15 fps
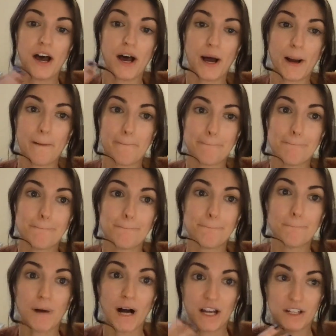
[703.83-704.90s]

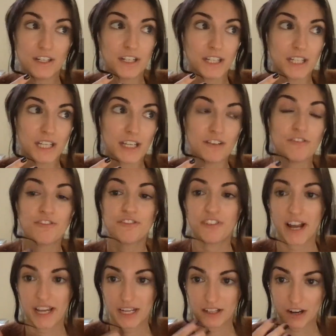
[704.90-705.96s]
but
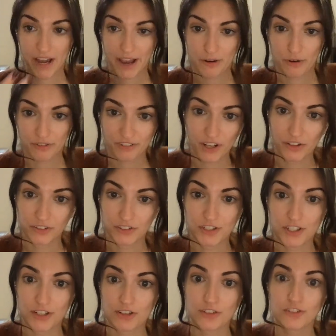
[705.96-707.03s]
invite our
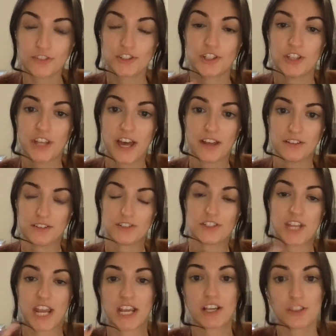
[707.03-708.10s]
volunteers to then
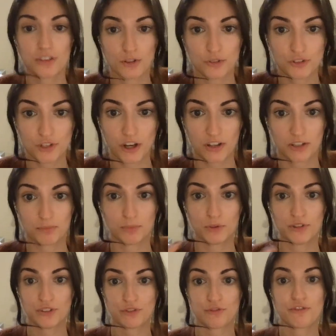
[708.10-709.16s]
take those talking
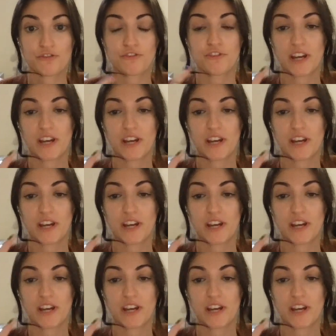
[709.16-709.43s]
points and